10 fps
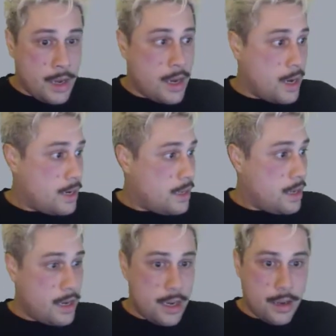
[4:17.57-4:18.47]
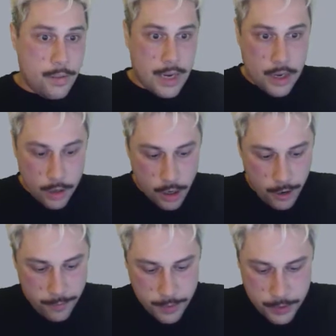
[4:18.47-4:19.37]
And then we're going to
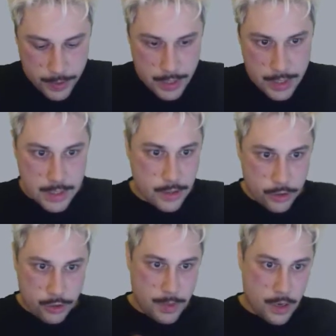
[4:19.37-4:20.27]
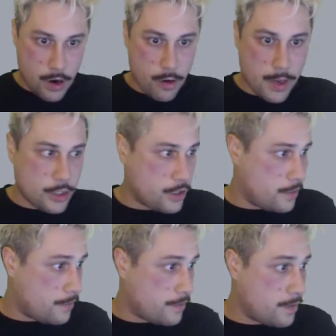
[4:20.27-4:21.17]
loft between these, so it should be a whole bunch
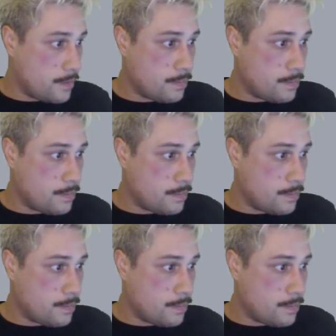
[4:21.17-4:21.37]
of